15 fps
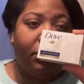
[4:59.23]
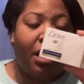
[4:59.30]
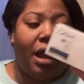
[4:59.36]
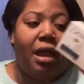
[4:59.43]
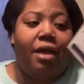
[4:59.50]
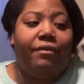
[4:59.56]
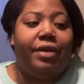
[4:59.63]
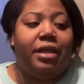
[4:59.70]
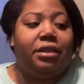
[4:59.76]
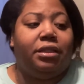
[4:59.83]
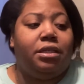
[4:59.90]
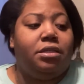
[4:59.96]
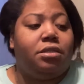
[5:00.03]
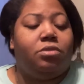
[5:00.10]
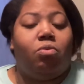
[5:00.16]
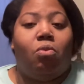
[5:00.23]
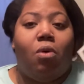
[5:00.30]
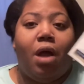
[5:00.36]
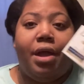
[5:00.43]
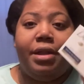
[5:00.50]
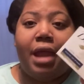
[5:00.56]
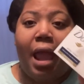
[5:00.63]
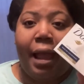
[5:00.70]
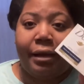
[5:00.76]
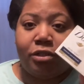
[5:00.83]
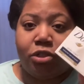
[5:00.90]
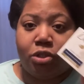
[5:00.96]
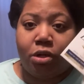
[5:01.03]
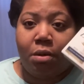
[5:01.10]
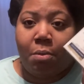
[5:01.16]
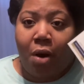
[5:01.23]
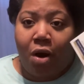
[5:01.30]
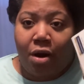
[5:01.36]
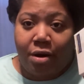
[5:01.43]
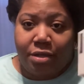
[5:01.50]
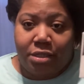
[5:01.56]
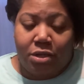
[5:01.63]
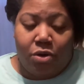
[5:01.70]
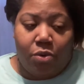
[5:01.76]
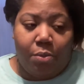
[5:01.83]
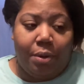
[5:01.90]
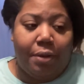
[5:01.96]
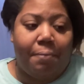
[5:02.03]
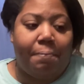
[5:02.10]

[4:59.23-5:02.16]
I have at least 1 extra bar of soap,